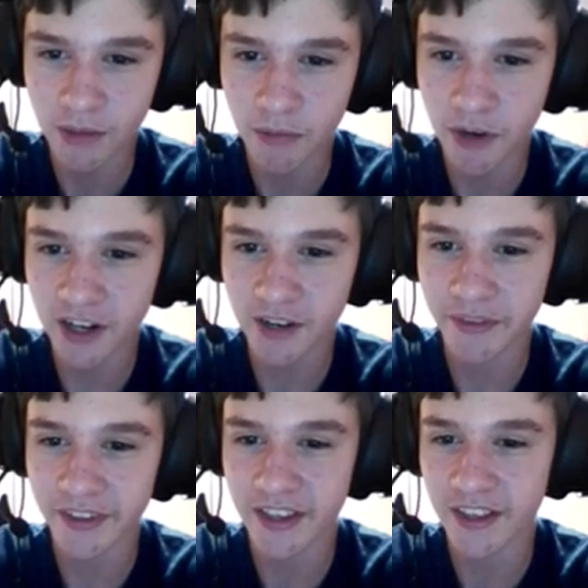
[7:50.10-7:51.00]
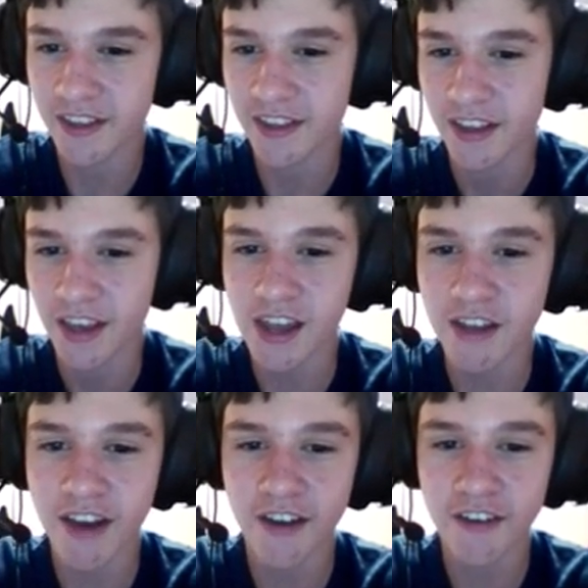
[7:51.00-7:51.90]
Mark, please.
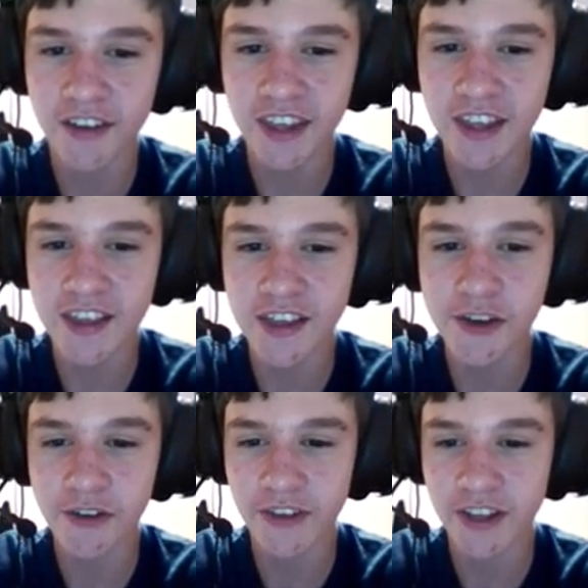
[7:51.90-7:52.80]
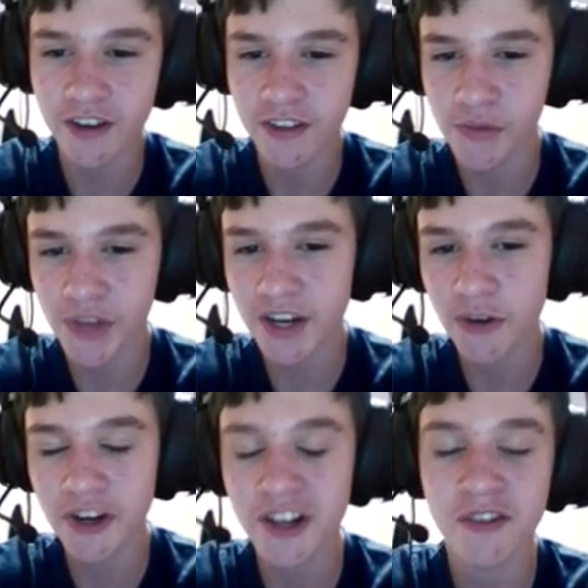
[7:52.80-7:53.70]
Anyway, I really like seeing you in videos. I'm glad you're
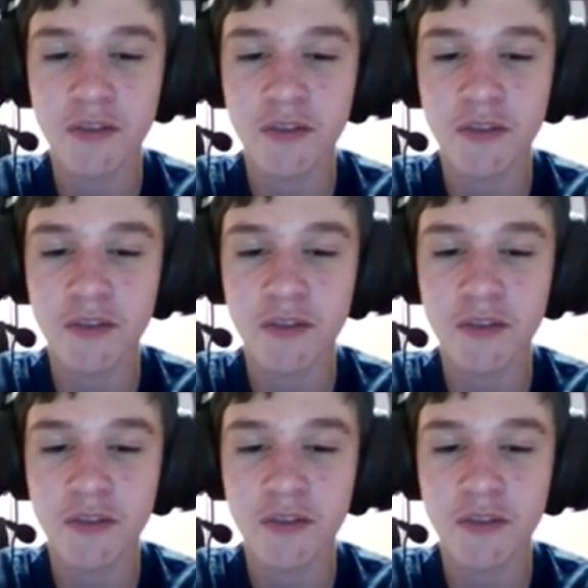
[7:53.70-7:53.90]
working with